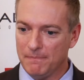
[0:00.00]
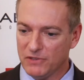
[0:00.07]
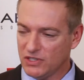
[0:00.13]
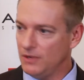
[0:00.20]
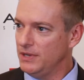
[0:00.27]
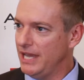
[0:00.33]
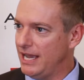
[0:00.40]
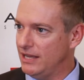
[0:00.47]

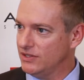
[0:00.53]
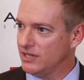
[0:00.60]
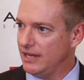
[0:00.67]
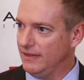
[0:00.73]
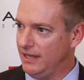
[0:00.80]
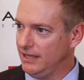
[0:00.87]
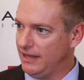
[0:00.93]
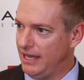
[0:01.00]
So yes,
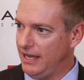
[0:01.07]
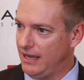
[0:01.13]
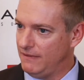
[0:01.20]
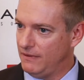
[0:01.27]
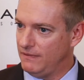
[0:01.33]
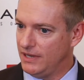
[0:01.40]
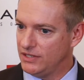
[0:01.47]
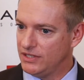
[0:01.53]
I think they
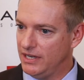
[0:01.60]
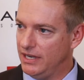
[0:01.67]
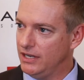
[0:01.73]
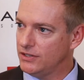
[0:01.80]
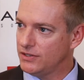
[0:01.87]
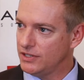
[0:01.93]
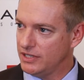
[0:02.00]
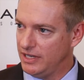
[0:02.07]
have a vested
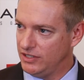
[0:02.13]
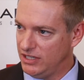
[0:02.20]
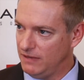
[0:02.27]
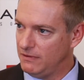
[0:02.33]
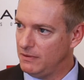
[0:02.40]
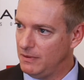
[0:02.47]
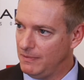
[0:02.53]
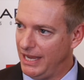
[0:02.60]
interest. They
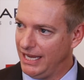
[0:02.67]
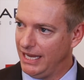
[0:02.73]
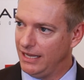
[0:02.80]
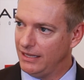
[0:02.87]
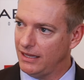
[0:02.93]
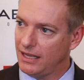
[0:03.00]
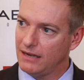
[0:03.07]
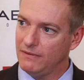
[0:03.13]
seem to be
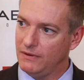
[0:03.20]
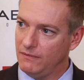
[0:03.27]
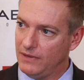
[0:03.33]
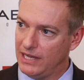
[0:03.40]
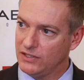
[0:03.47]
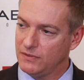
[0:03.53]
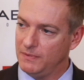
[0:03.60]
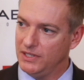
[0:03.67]
making a lot of
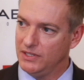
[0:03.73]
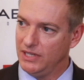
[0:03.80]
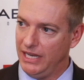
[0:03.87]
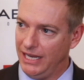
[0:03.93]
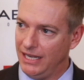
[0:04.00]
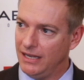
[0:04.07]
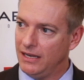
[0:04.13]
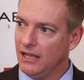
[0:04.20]
investments
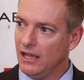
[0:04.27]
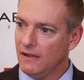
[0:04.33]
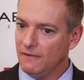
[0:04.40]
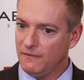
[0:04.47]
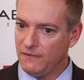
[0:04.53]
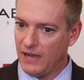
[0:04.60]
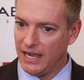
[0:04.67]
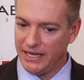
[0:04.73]
in
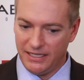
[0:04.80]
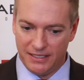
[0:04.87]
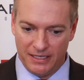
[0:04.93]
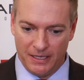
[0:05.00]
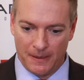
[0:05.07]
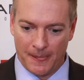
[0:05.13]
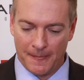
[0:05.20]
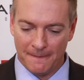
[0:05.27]

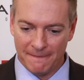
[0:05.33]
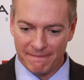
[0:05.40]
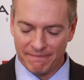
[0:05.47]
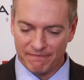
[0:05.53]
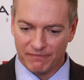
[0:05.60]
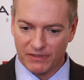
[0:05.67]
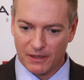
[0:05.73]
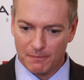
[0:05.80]
finding
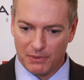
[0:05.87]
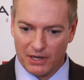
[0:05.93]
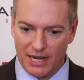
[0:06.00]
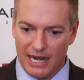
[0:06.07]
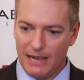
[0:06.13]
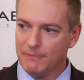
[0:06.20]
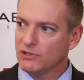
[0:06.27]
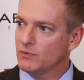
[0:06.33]

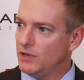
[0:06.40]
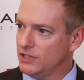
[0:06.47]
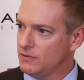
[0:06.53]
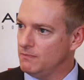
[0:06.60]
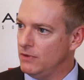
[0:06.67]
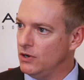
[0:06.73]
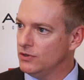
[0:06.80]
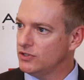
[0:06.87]
perhaps what's
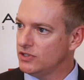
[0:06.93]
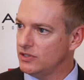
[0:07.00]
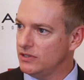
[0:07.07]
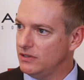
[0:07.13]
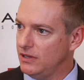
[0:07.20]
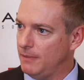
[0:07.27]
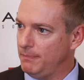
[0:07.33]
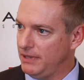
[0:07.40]
most
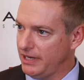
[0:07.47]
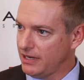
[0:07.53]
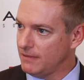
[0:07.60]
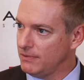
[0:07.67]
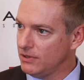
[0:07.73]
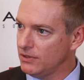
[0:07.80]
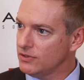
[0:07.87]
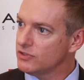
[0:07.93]

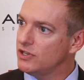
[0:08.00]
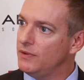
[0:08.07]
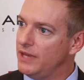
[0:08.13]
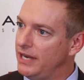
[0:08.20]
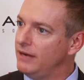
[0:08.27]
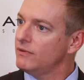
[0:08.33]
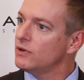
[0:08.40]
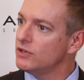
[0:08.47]
applicable. So
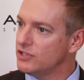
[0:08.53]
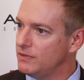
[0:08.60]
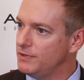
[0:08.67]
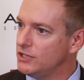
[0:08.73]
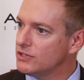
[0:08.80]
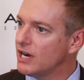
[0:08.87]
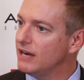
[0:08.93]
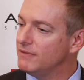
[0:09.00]
then, of course, it
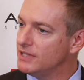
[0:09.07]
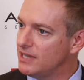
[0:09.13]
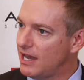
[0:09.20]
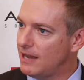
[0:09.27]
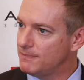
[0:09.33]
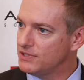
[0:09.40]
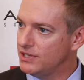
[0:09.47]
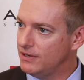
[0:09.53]
would drive
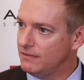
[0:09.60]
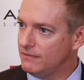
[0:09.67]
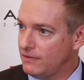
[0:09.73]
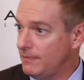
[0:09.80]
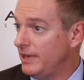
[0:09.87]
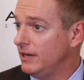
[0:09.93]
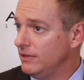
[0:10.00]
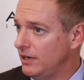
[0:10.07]
adoption
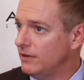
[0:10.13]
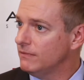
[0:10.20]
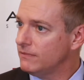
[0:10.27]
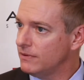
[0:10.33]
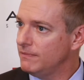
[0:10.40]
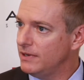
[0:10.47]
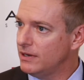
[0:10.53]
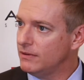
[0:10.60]
from
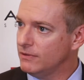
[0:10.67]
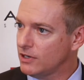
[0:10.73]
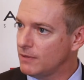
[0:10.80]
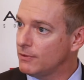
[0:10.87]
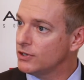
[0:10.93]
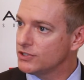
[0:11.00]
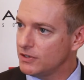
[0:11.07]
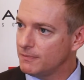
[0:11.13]
from their
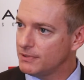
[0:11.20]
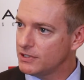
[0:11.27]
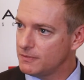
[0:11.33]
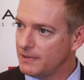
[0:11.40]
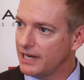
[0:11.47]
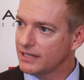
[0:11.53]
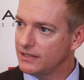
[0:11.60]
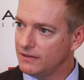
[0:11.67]
commercial
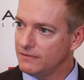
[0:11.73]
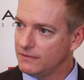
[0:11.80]
perspective.